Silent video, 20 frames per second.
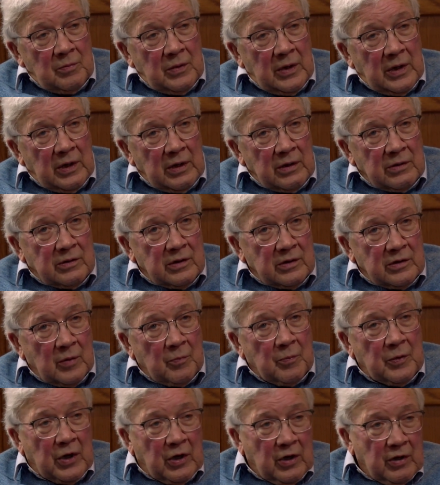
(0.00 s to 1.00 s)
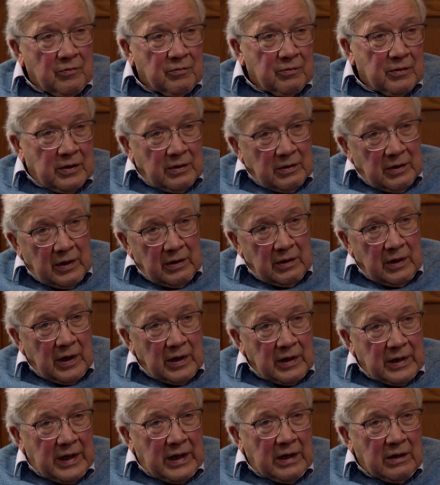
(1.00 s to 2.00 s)
WR
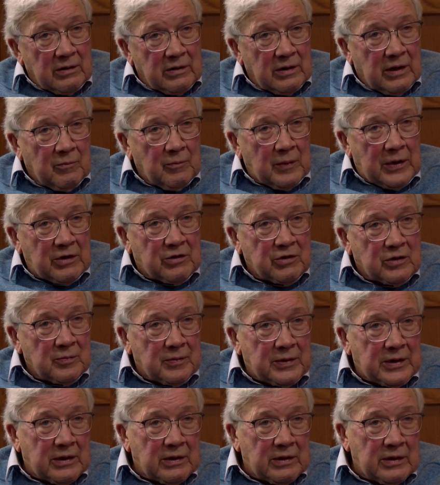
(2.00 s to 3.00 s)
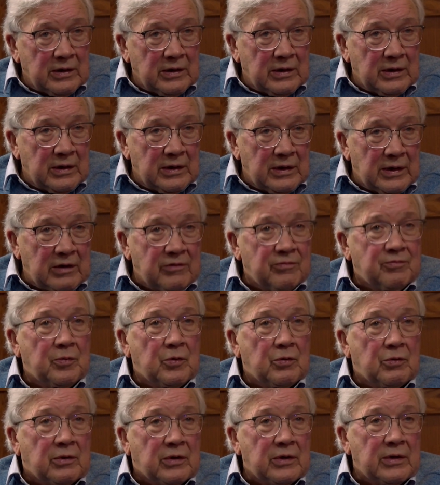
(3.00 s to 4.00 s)
again, I mentioned him in the
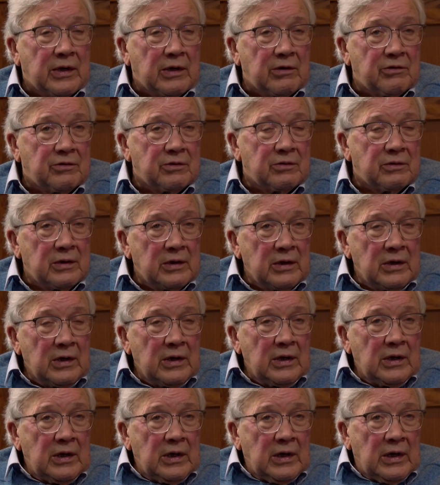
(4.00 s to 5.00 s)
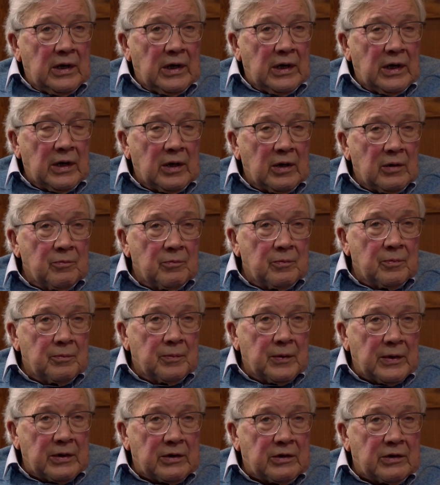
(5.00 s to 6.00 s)
lifeboat connection.
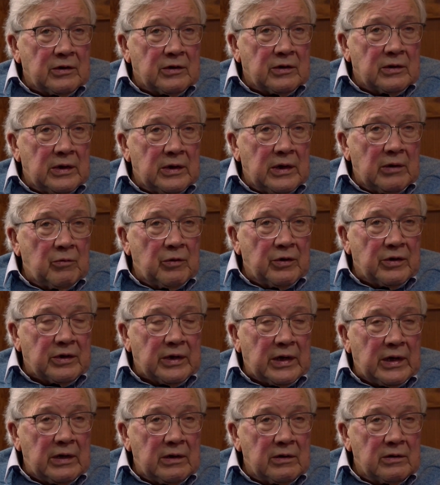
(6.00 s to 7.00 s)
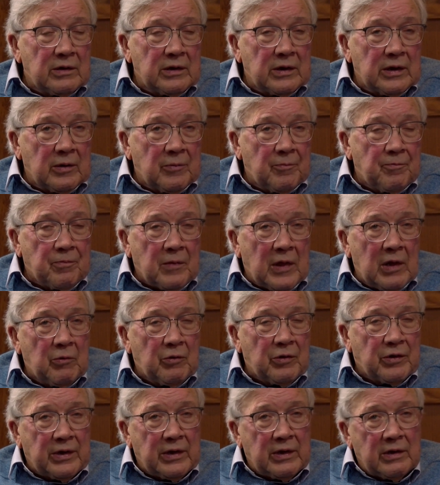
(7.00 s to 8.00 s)
But he was
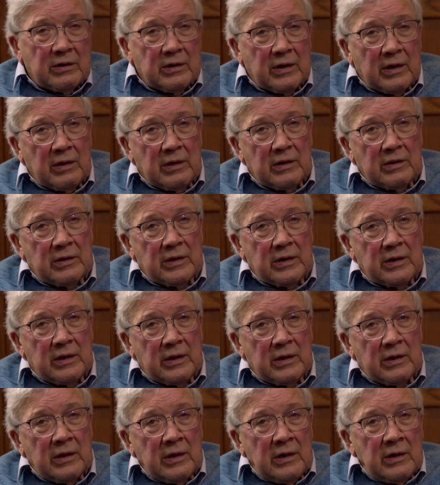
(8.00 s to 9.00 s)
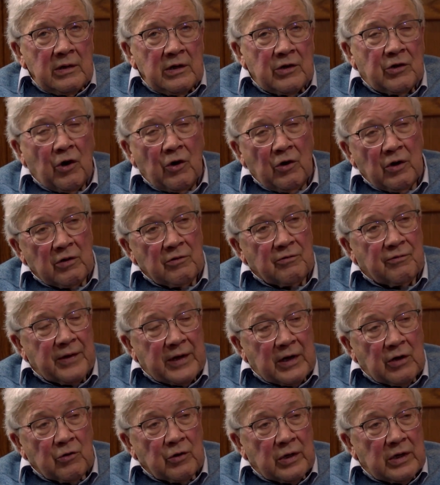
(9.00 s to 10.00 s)
the towering
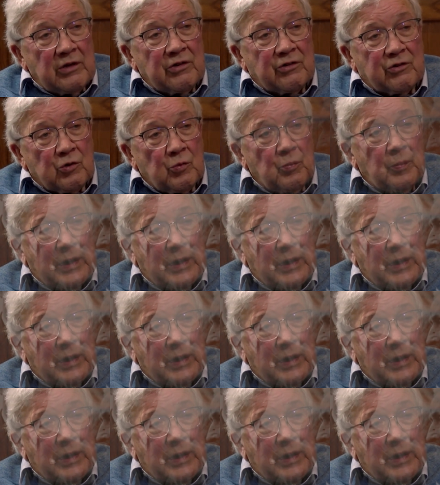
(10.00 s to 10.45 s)
figure in so